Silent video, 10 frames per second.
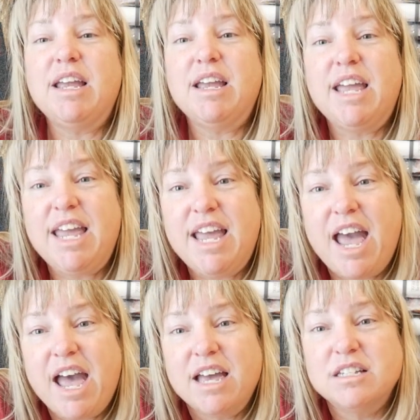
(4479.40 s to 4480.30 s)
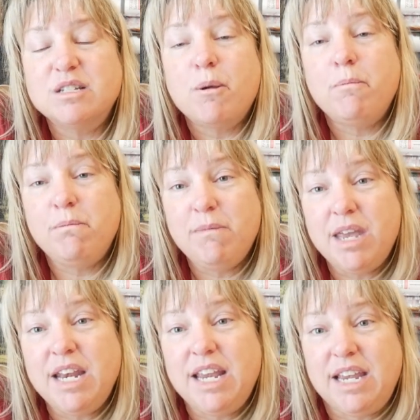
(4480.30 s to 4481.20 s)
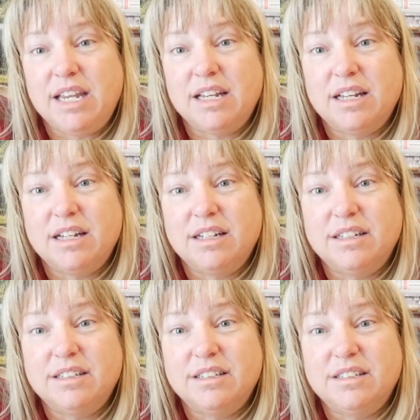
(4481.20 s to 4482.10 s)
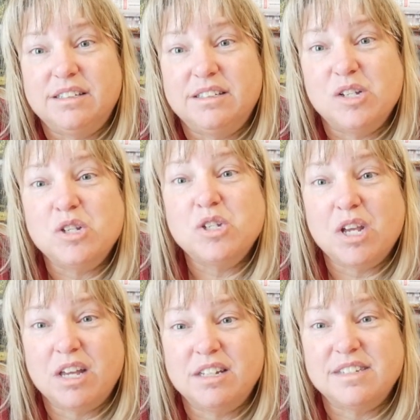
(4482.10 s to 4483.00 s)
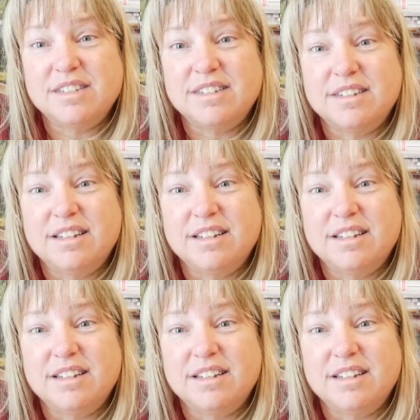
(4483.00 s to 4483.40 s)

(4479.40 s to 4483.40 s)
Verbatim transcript: he has many sons.